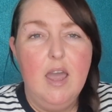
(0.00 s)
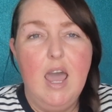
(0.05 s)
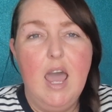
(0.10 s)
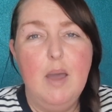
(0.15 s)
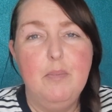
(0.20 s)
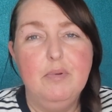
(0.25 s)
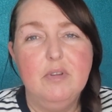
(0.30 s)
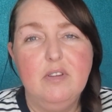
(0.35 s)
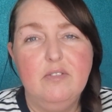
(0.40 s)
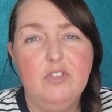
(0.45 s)

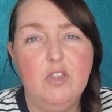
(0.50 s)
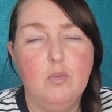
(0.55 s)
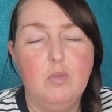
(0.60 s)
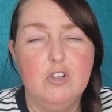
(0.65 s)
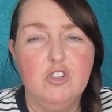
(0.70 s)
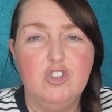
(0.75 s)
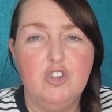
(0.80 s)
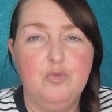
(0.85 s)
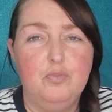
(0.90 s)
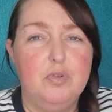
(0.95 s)
I believe that
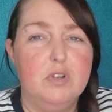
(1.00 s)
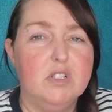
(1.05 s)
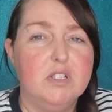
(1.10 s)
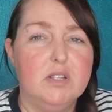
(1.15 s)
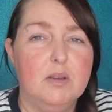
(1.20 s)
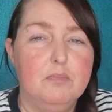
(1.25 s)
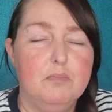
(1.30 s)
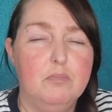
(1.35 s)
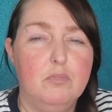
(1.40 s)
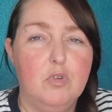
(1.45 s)
once you've put
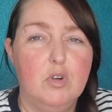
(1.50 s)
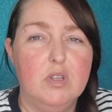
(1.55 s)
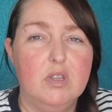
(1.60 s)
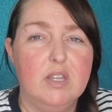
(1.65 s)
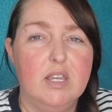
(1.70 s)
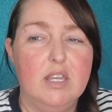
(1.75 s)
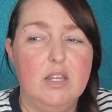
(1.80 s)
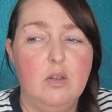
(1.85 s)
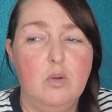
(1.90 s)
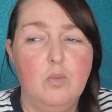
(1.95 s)
something
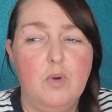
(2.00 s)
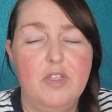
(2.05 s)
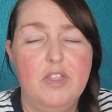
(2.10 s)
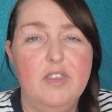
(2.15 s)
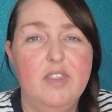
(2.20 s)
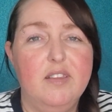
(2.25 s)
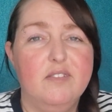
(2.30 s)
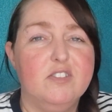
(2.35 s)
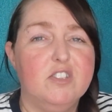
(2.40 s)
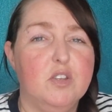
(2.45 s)
online,
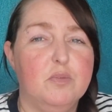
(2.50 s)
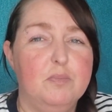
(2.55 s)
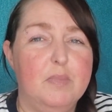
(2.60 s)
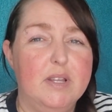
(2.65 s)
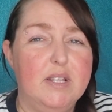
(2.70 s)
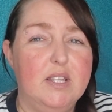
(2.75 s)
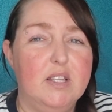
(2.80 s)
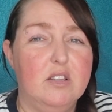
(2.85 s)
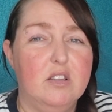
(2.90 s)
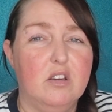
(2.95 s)
whether you've
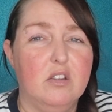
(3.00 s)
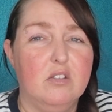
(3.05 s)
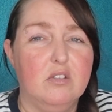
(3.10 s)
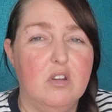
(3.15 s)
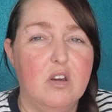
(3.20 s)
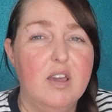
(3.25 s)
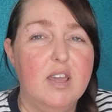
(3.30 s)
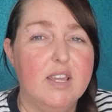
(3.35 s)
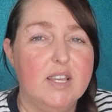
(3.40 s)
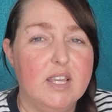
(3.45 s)
submitted it or
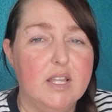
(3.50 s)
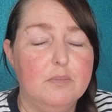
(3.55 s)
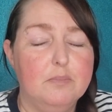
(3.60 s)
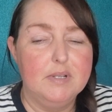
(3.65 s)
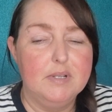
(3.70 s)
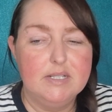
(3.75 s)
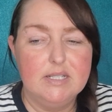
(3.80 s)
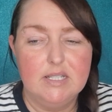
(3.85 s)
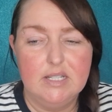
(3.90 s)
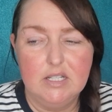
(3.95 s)
not, it
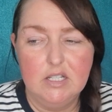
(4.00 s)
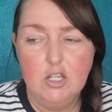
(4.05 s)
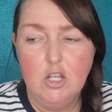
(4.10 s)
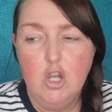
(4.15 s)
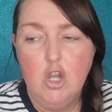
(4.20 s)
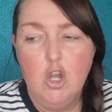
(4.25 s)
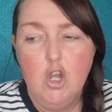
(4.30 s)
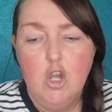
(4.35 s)
be seen.